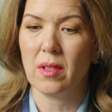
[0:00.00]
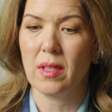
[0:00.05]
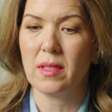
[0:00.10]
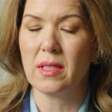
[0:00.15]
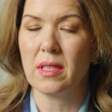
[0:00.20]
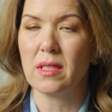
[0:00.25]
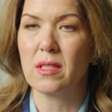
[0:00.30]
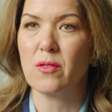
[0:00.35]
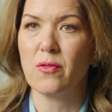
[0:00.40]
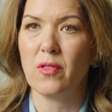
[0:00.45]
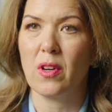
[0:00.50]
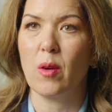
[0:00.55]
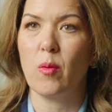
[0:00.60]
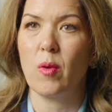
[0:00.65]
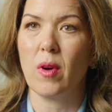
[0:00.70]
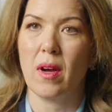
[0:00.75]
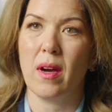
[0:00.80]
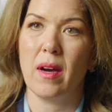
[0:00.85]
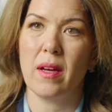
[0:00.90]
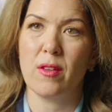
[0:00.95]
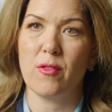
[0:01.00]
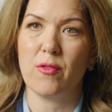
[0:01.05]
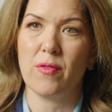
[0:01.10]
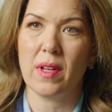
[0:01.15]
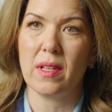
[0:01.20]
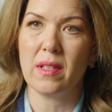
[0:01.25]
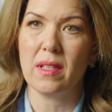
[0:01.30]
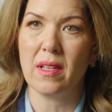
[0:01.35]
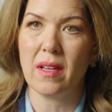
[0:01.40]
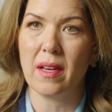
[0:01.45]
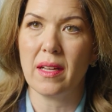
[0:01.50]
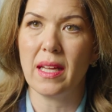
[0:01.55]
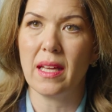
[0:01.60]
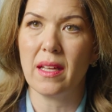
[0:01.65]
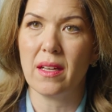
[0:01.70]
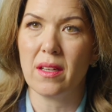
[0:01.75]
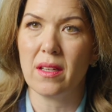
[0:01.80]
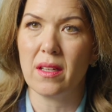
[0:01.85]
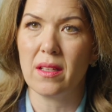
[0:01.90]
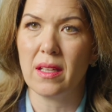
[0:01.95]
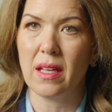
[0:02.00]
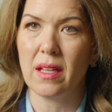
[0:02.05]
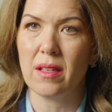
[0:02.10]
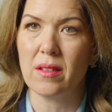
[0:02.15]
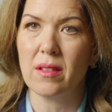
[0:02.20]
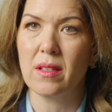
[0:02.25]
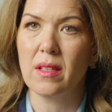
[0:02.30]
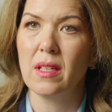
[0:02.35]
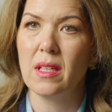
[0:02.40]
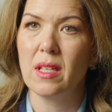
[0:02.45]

identify what kind of funding I needed and then